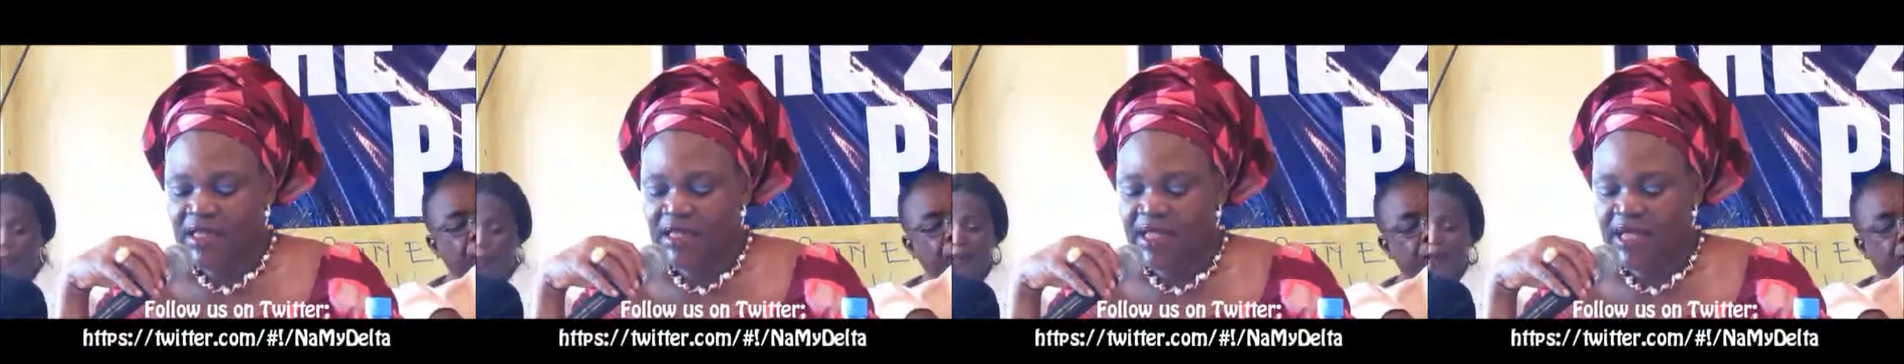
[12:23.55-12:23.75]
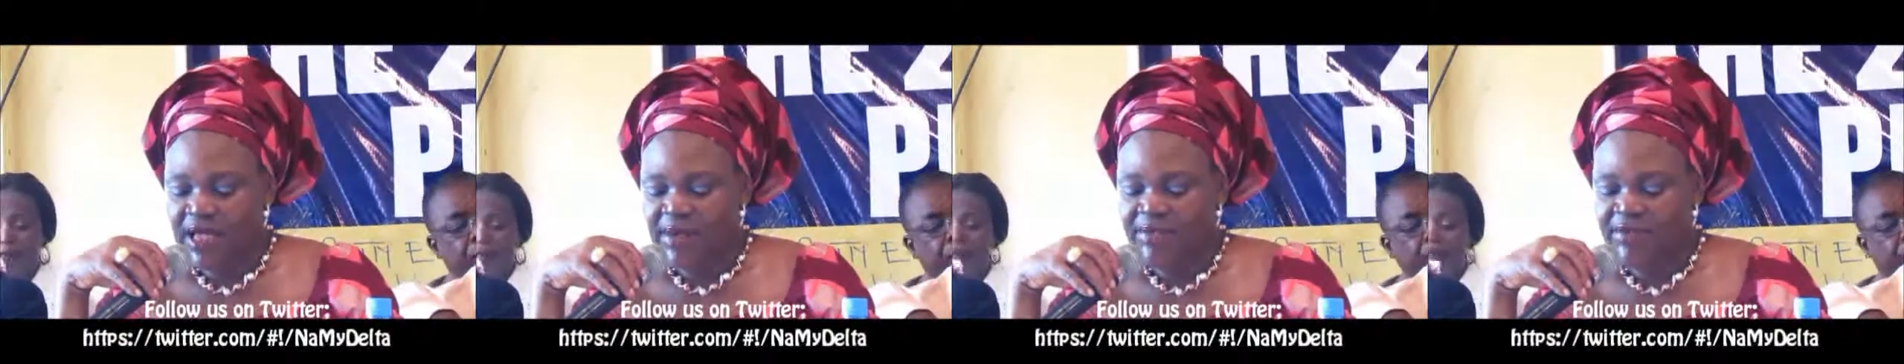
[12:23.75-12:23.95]

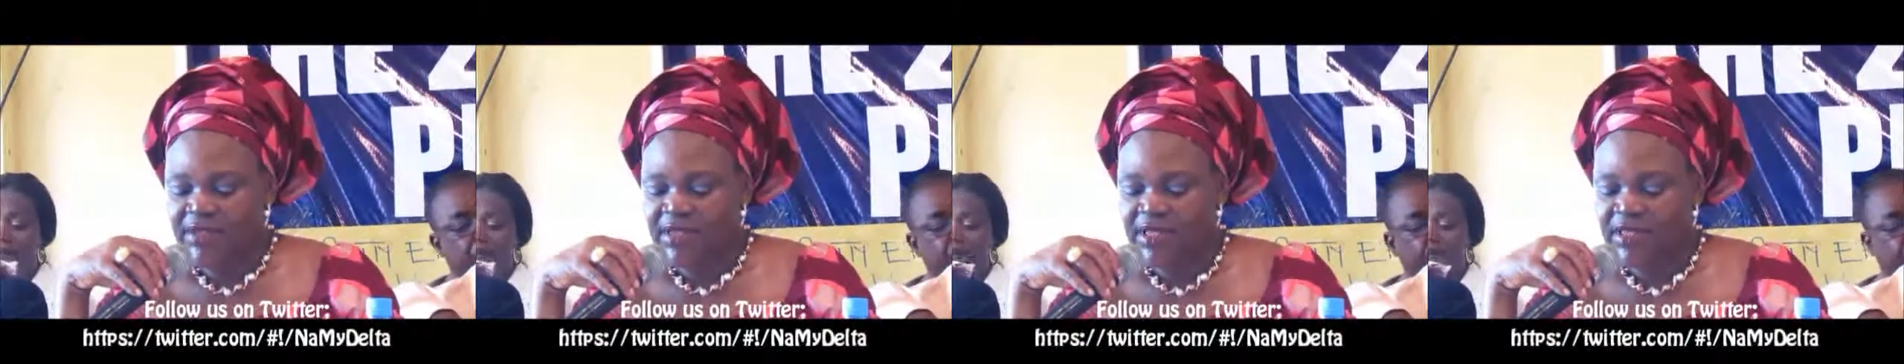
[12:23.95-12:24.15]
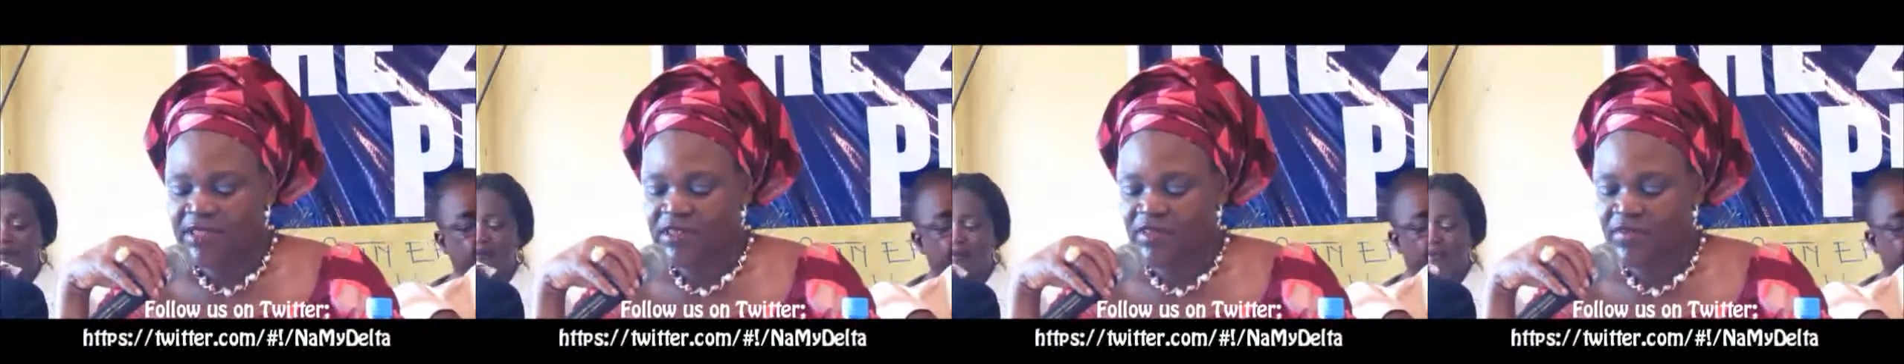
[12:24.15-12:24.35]
the
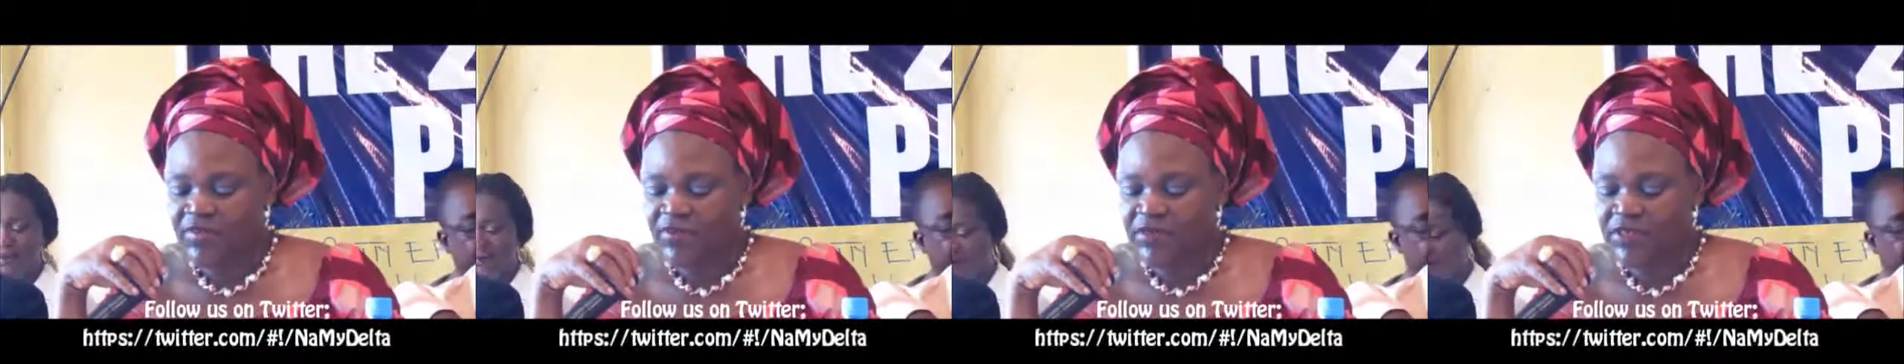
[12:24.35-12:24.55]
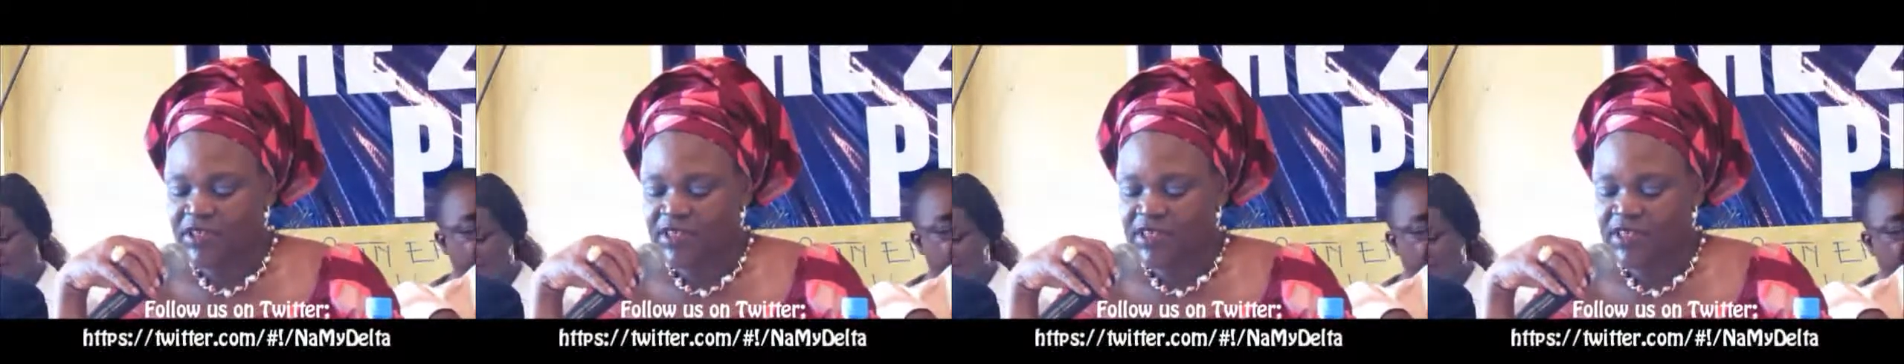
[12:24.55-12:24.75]
absence of
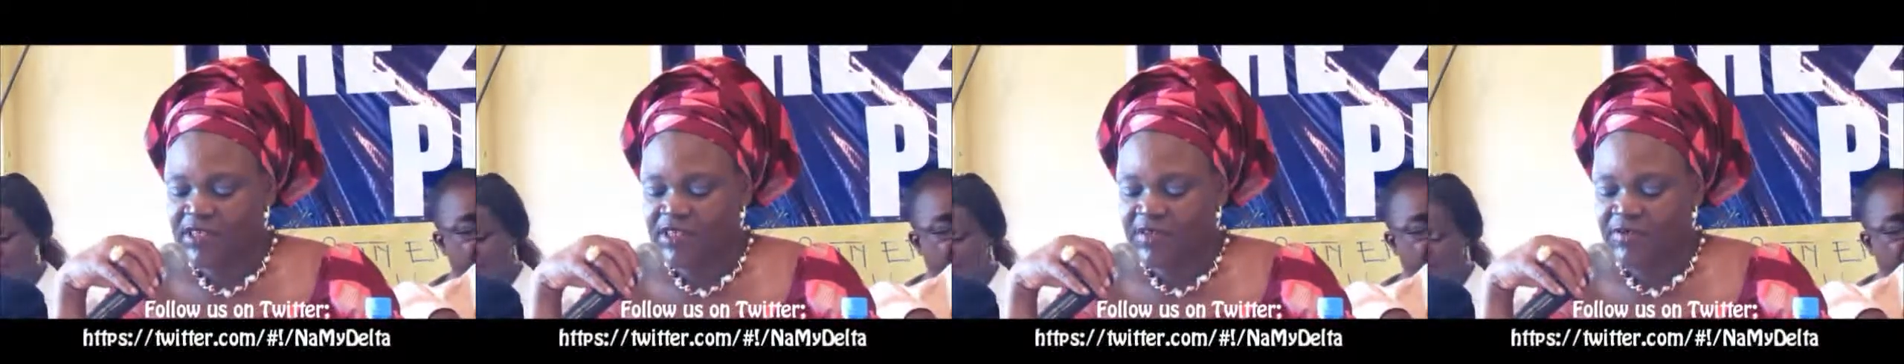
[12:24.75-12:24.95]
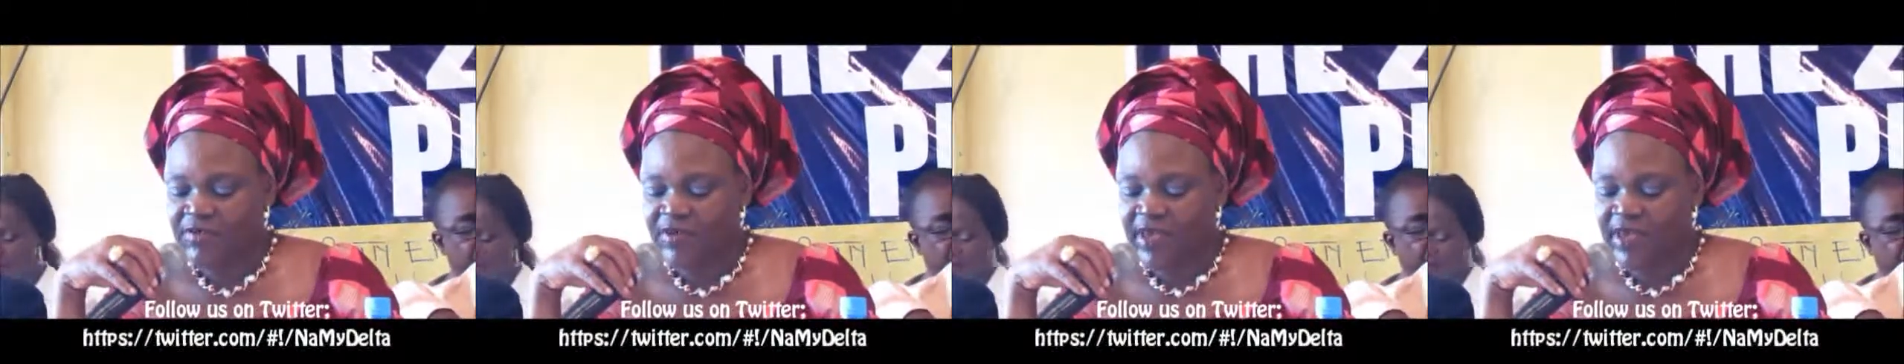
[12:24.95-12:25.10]
utility